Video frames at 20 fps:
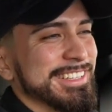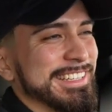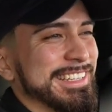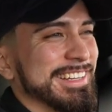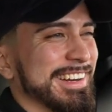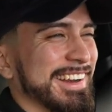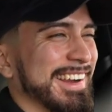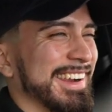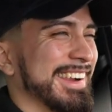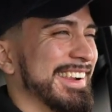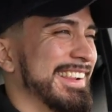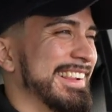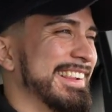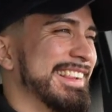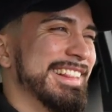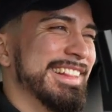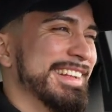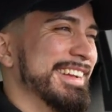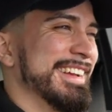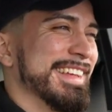
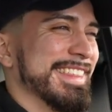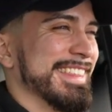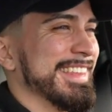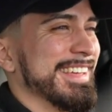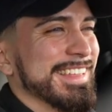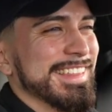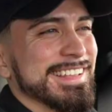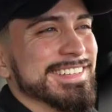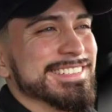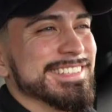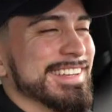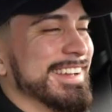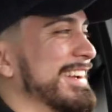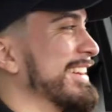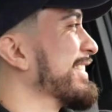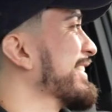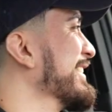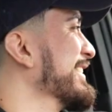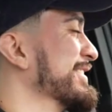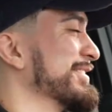No, that's not
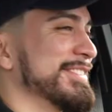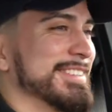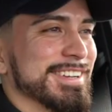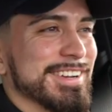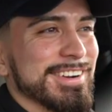how things go.